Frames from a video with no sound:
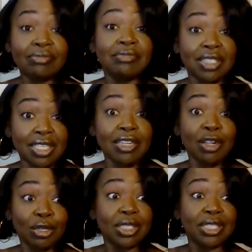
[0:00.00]
sent
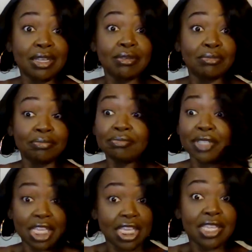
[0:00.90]
her some
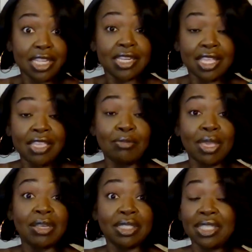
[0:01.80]
heated
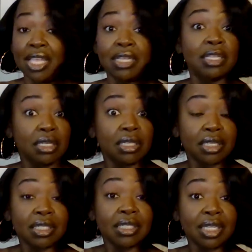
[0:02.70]
emails saying,
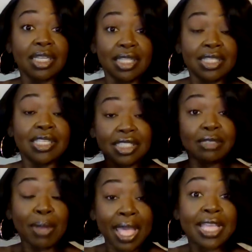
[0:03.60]
look, this is
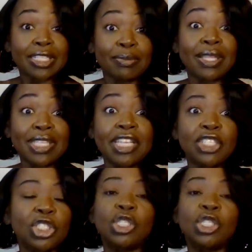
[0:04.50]
my expectation.